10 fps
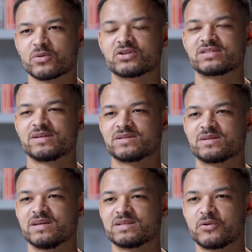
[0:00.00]
Which seems
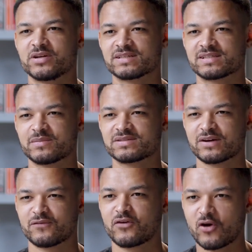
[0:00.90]
to me to point to some
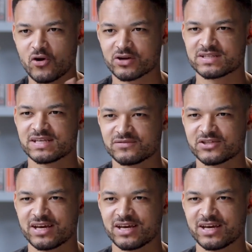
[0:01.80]
sort of cognitive change.